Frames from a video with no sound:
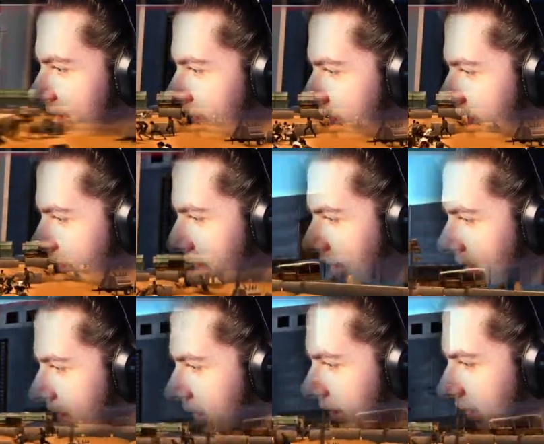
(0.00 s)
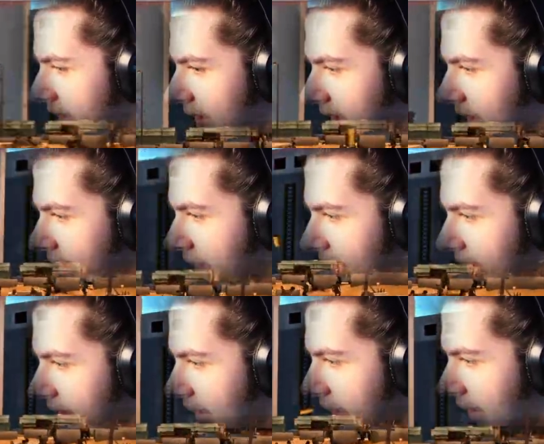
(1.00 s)

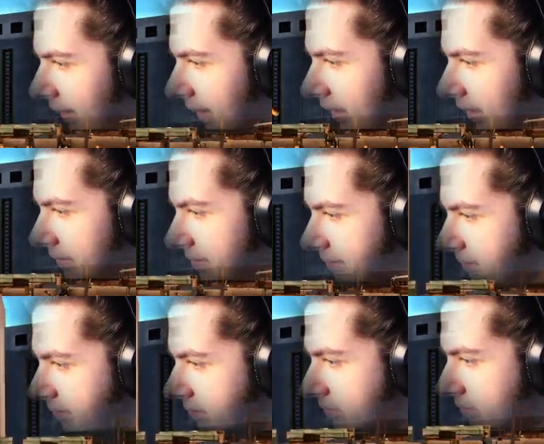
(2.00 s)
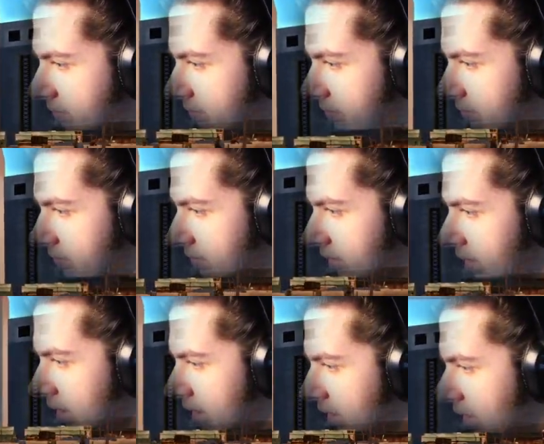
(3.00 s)

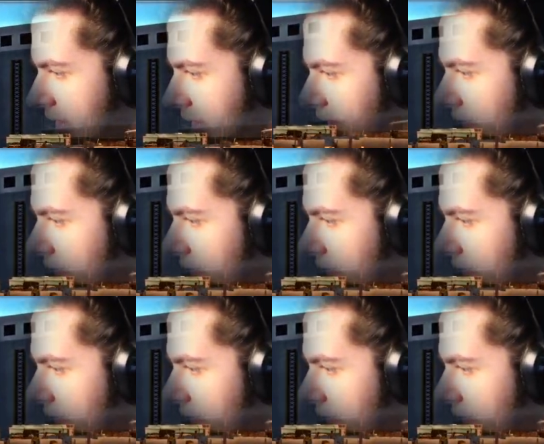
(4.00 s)
Nobody speaks.